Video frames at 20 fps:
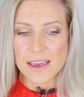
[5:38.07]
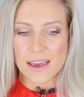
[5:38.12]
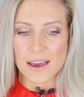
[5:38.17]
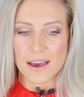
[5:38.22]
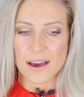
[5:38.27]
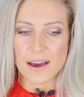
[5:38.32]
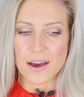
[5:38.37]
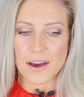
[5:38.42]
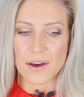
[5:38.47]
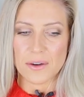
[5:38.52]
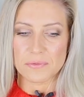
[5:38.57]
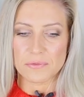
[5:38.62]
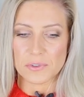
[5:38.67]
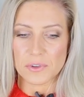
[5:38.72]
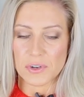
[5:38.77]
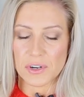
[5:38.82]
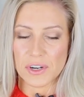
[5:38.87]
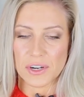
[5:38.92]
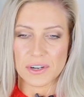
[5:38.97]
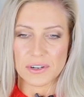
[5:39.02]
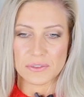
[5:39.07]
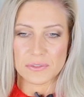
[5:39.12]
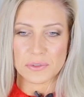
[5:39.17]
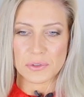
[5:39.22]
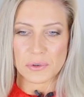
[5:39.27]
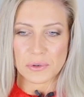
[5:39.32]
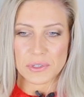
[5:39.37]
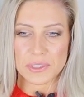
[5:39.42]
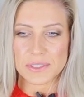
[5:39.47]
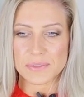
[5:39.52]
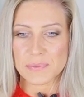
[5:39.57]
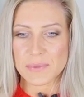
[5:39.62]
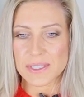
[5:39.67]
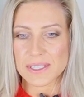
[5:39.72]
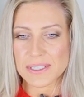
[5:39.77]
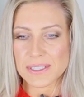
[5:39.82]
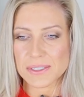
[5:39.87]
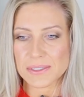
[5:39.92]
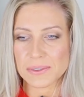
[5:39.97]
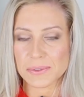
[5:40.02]
for
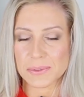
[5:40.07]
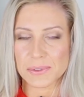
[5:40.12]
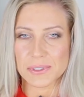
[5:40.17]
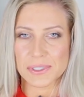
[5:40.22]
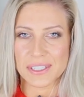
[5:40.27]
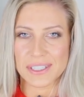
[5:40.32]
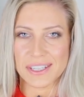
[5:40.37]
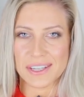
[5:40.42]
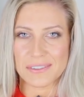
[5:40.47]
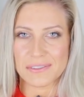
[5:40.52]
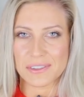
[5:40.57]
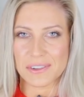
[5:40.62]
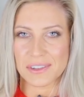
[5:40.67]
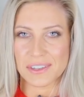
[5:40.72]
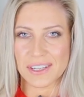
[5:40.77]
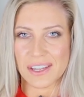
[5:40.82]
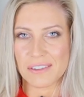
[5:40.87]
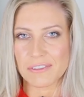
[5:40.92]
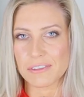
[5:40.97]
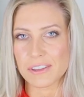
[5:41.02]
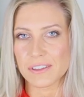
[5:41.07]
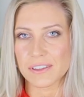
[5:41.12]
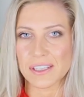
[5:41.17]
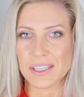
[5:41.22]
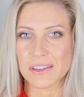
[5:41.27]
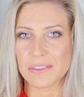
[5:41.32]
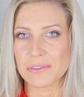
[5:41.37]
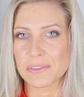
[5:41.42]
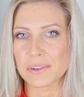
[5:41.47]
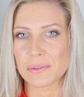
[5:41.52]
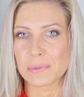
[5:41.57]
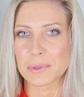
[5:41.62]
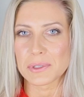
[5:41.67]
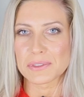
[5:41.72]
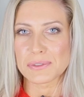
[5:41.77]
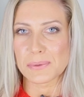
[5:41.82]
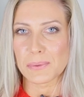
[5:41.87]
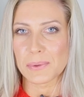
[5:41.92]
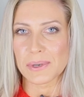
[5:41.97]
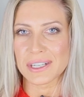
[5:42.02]
Christmas, or if you're not feeling comfortable
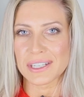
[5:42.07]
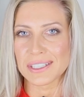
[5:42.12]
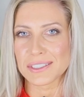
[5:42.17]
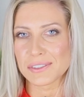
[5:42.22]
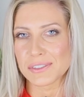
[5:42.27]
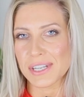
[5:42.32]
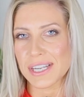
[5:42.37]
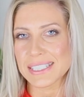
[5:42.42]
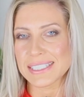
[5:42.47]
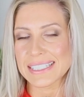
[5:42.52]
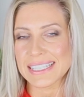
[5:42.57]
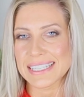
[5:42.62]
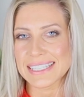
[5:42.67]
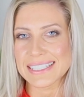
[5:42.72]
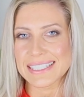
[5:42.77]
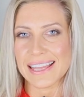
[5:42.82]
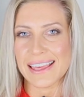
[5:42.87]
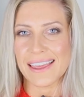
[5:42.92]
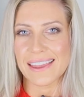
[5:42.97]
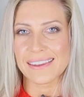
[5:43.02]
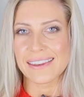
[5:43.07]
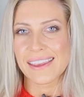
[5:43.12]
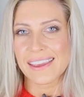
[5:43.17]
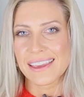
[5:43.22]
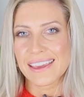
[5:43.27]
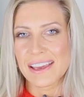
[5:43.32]
to wear dresses, then